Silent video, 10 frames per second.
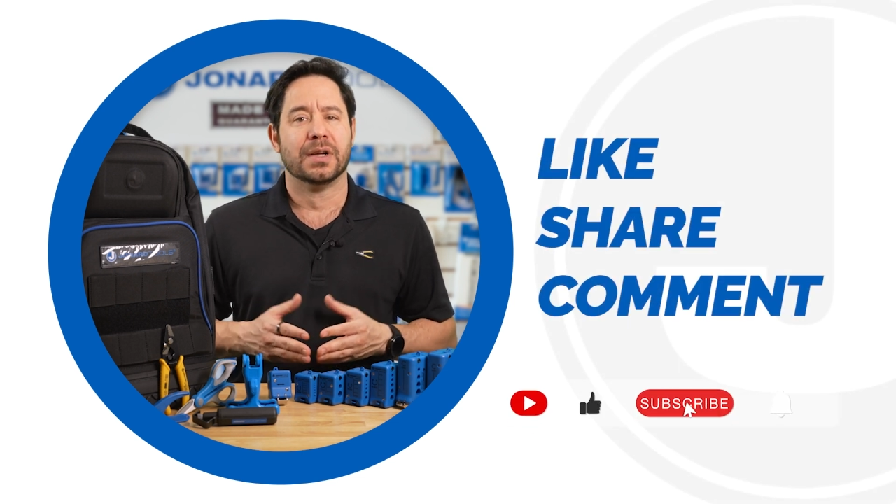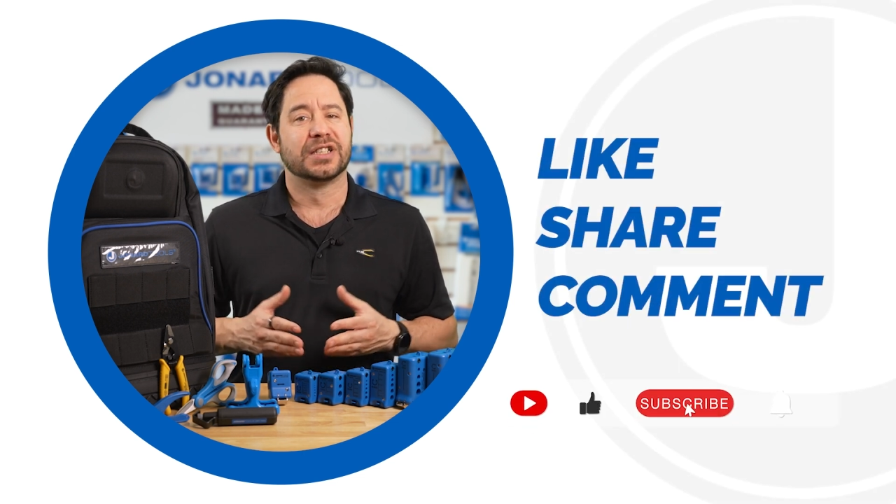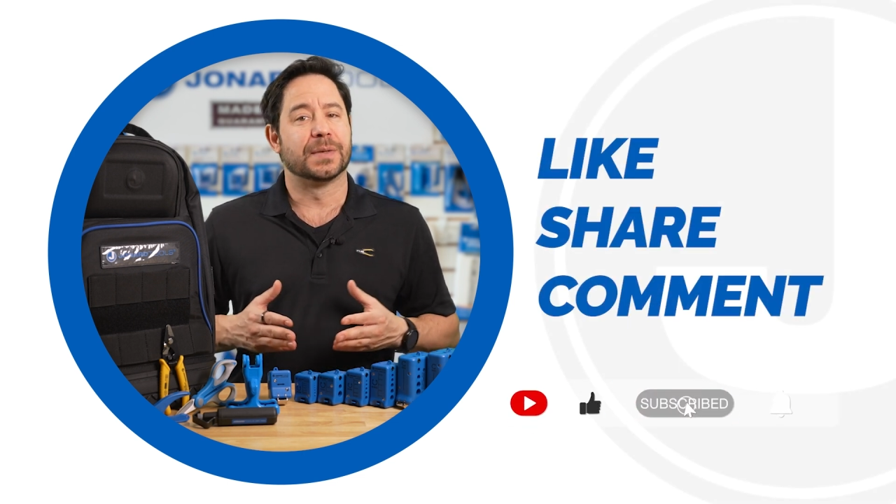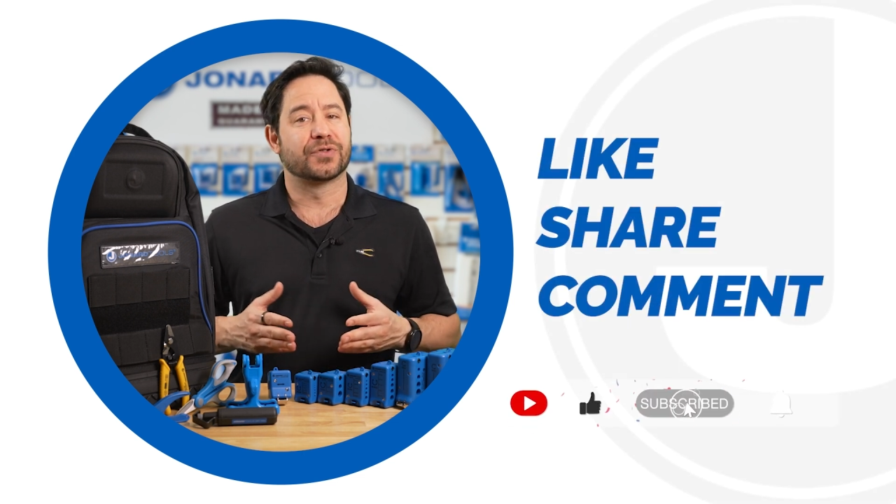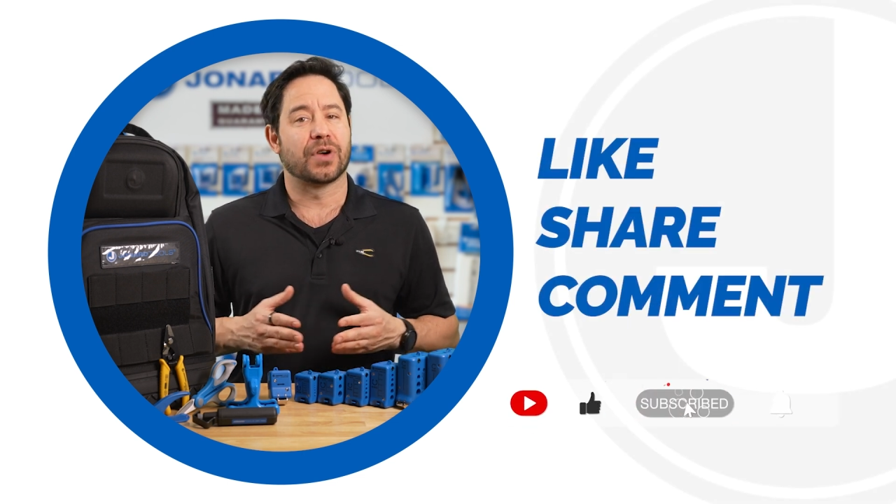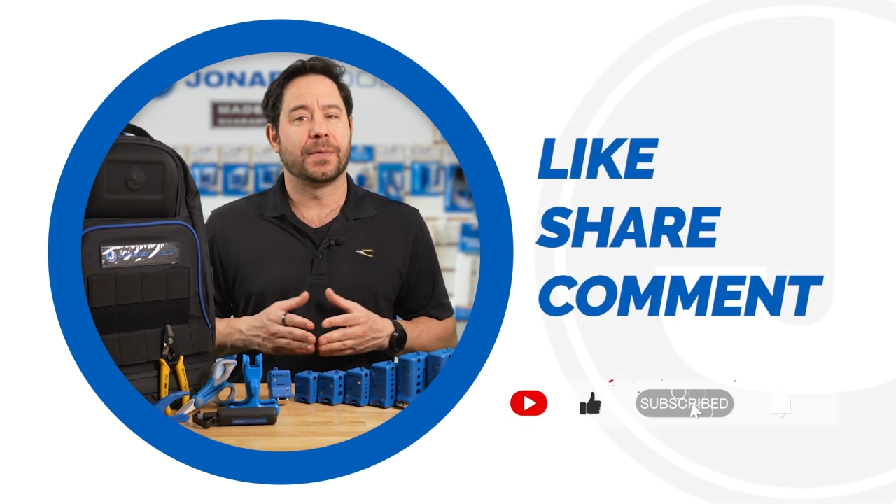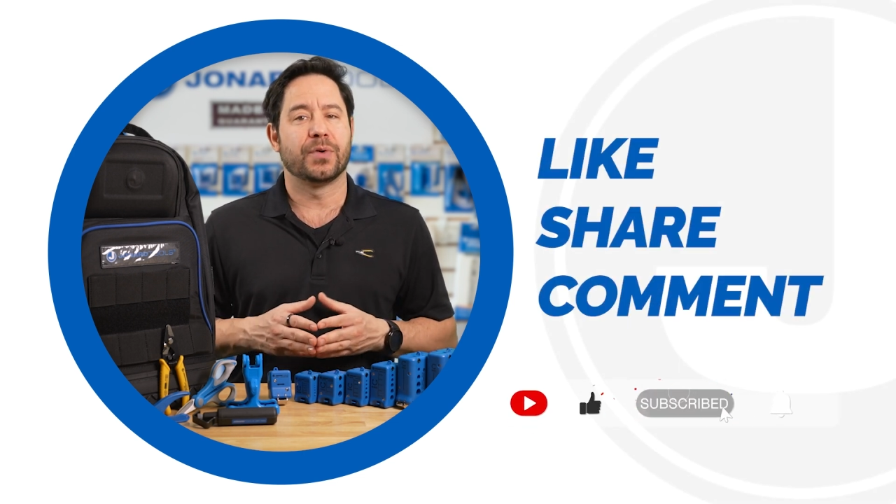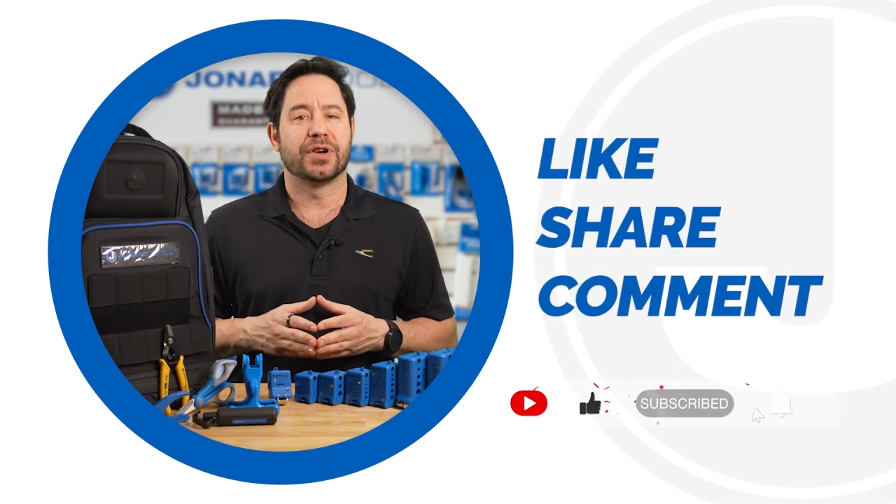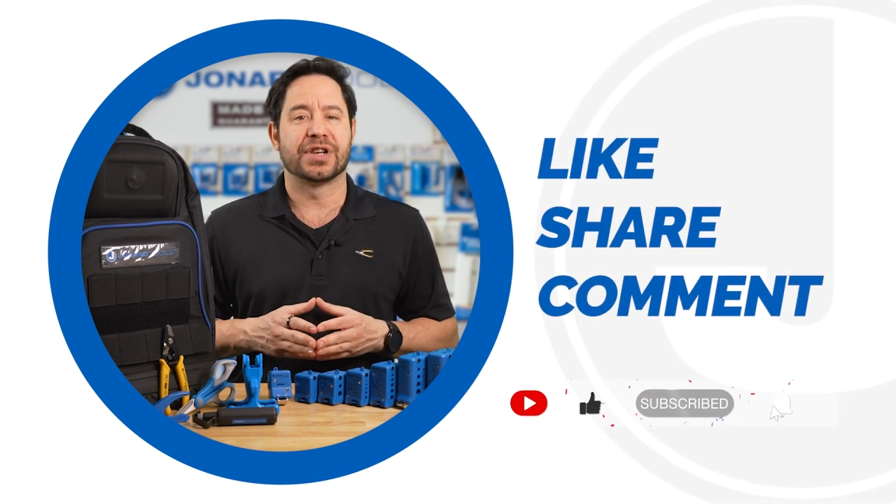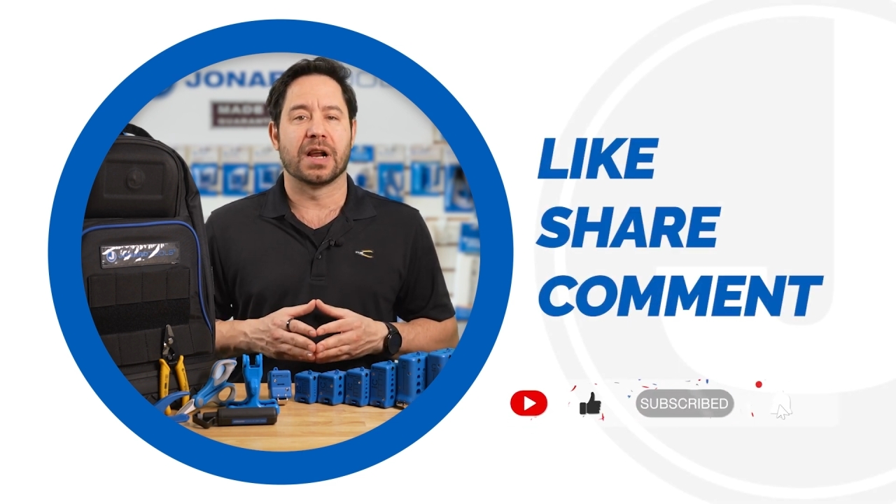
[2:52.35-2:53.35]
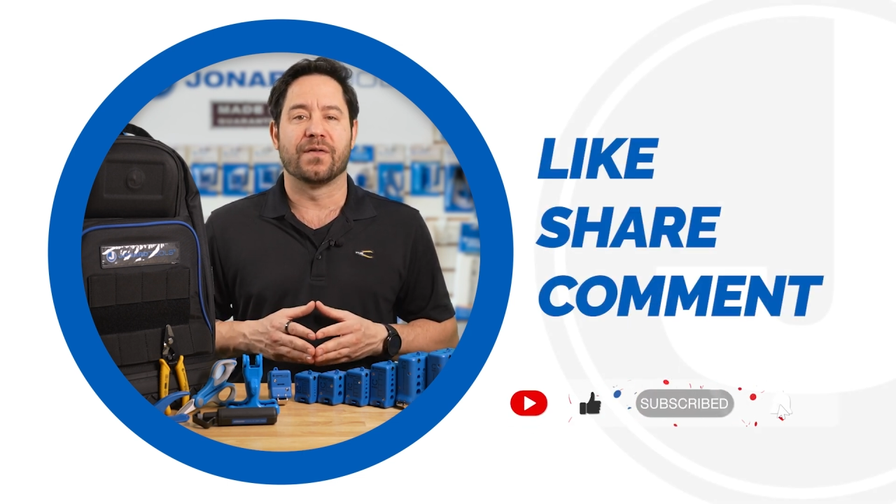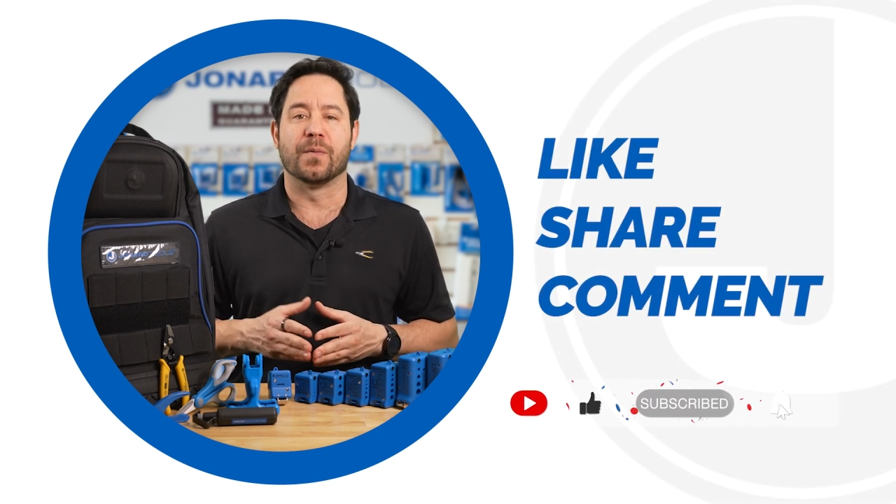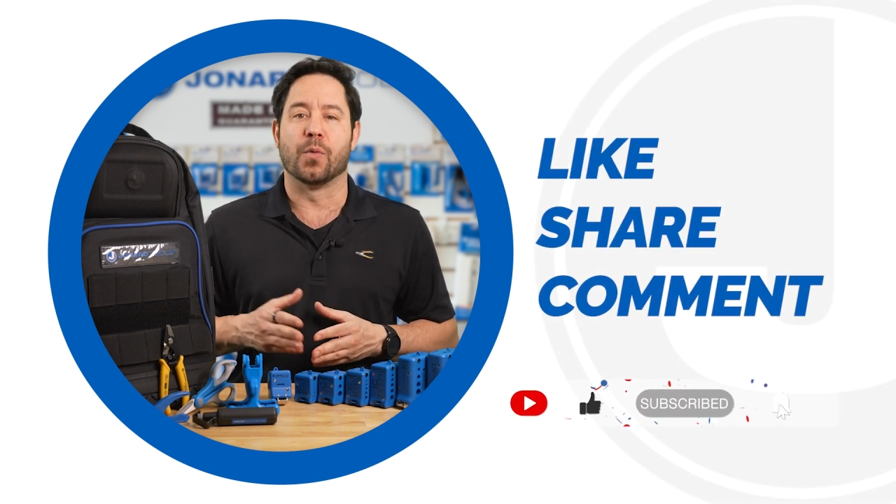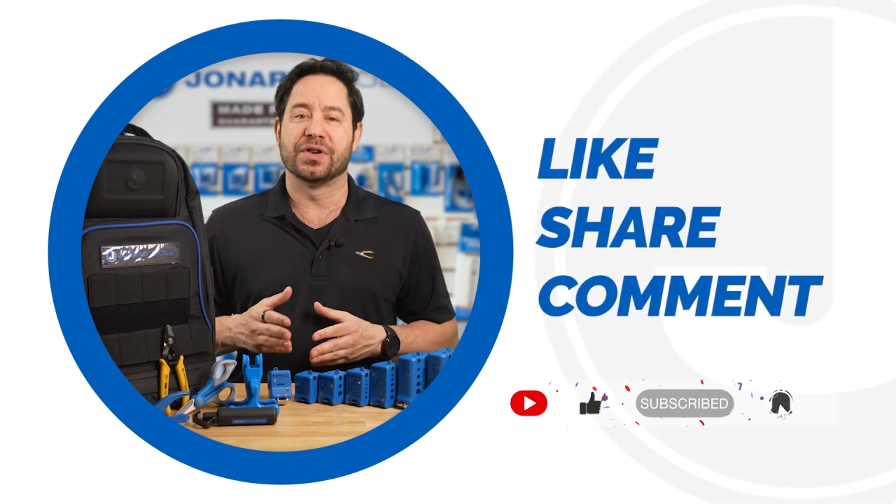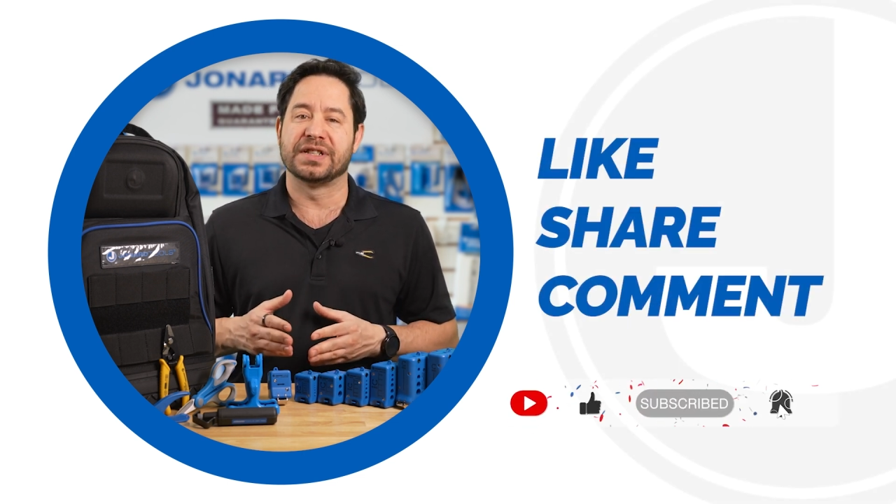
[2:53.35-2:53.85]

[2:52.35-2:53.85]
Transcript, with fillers: Subscribe to our channel for more